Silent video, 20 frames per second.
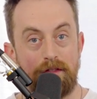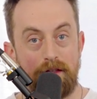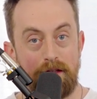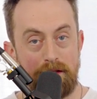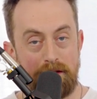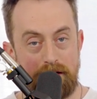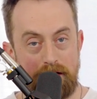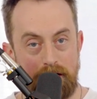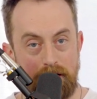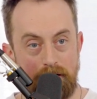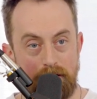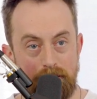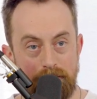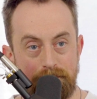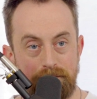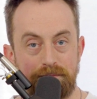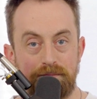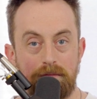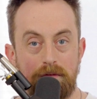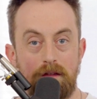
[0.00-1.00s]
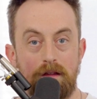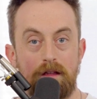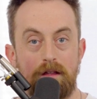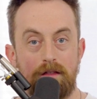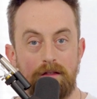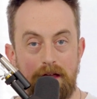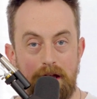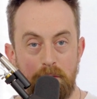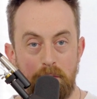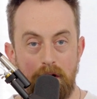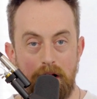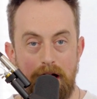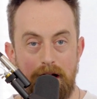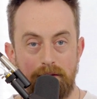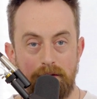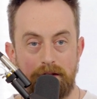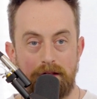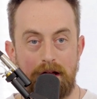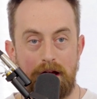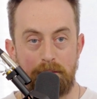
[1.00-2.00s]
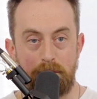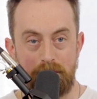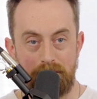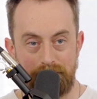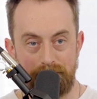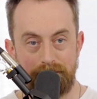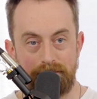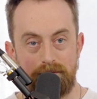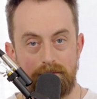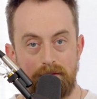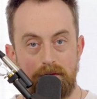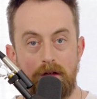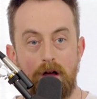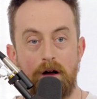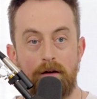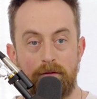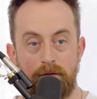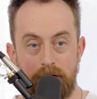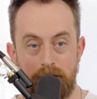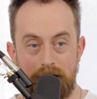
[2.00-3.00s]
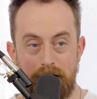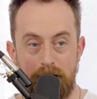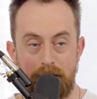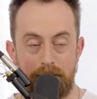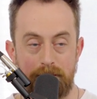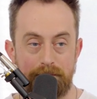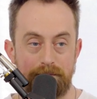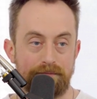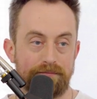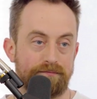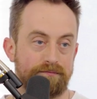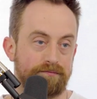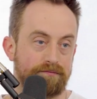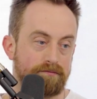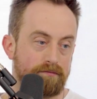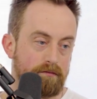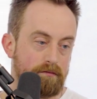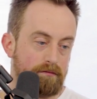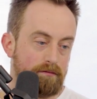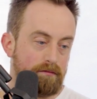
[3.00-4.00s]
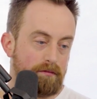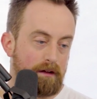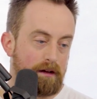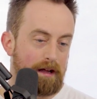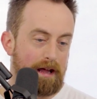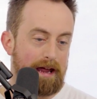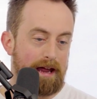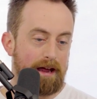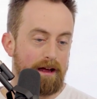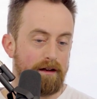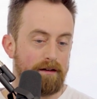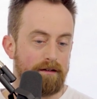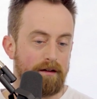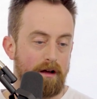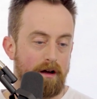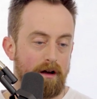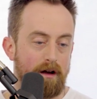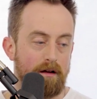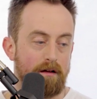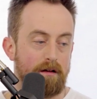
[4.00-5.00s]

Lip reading: this year they will have a Cybil up for sale. And